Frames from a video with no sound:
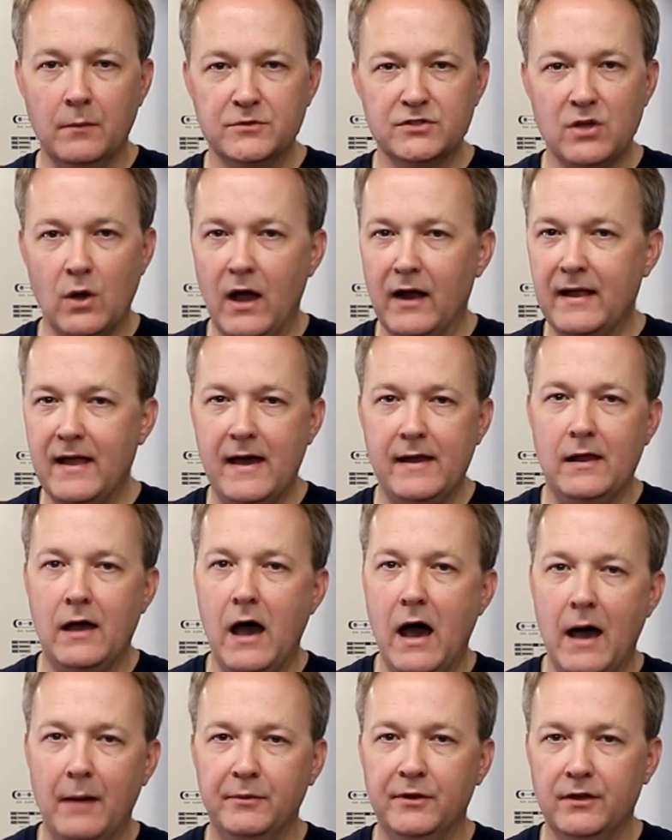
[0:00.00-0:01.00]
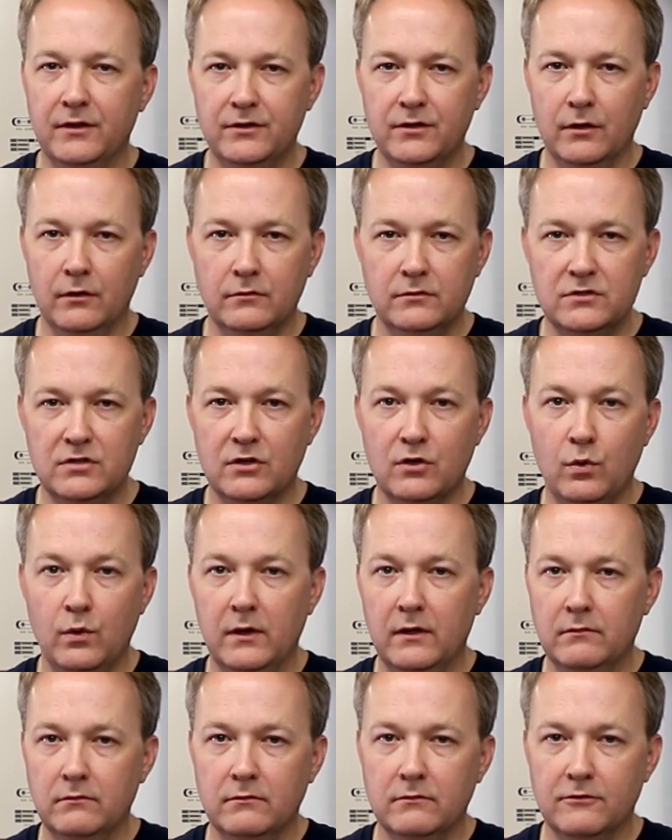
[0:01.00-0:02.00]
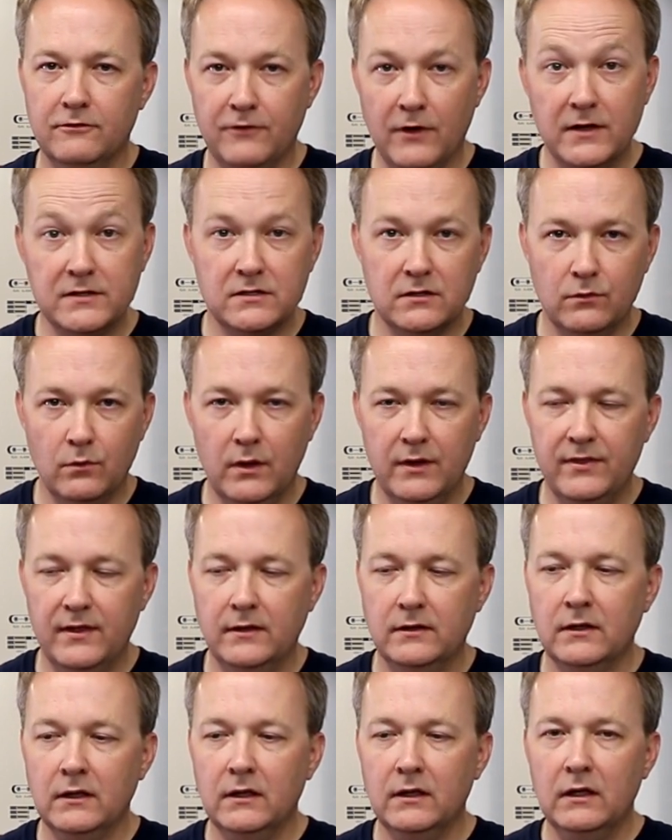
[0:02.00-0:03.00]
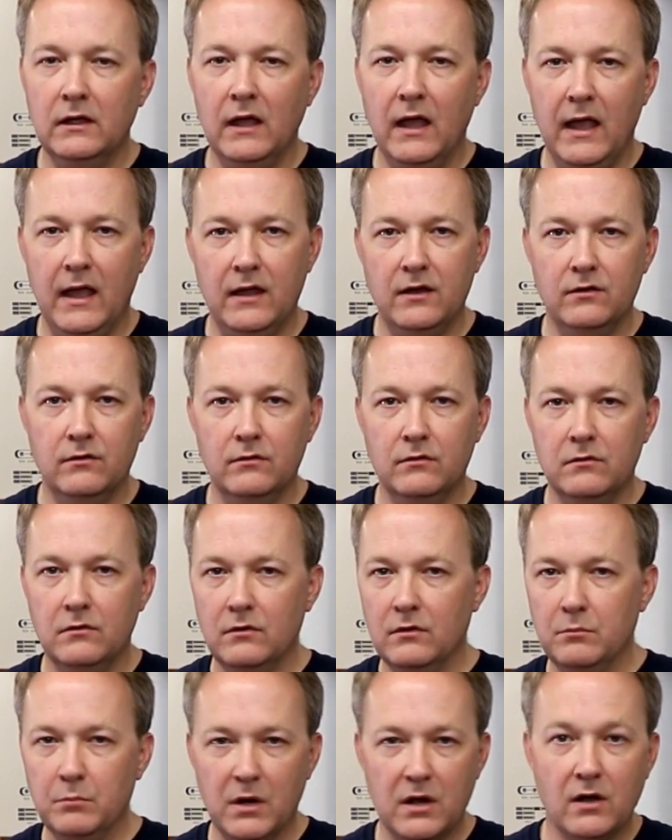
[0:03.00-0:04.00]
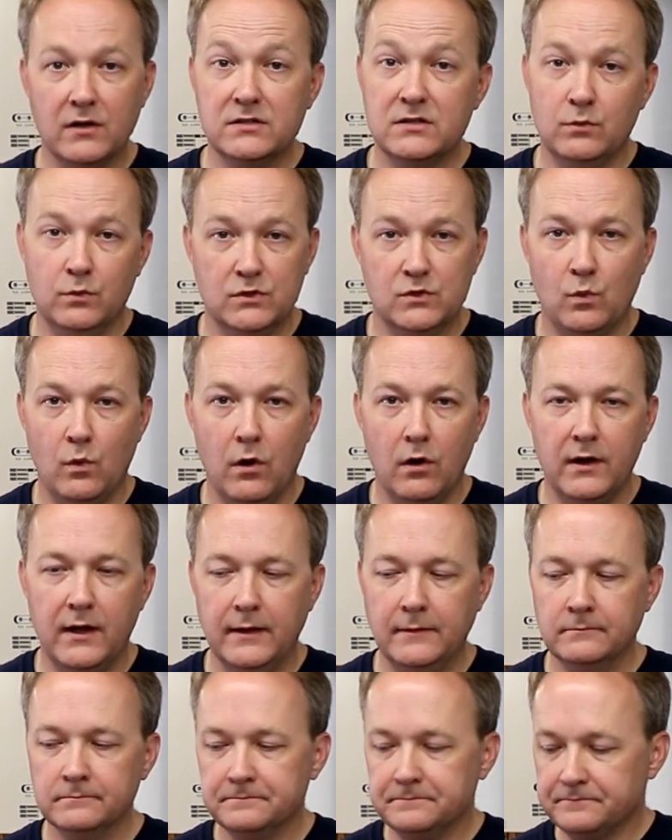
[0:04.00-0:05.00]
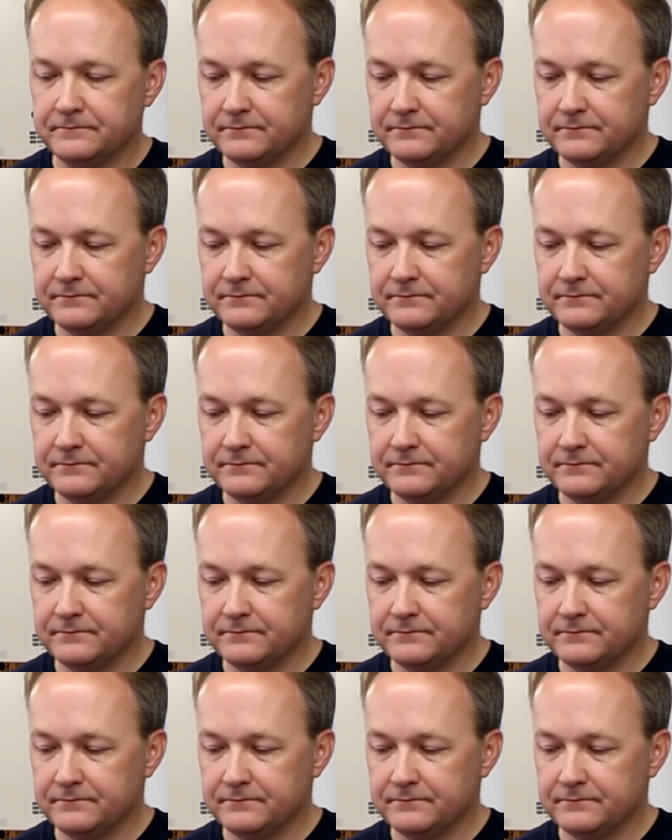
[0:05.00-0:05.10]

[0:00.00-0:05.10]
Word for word: So I kind of opted to quit fussing with it, and because it was working.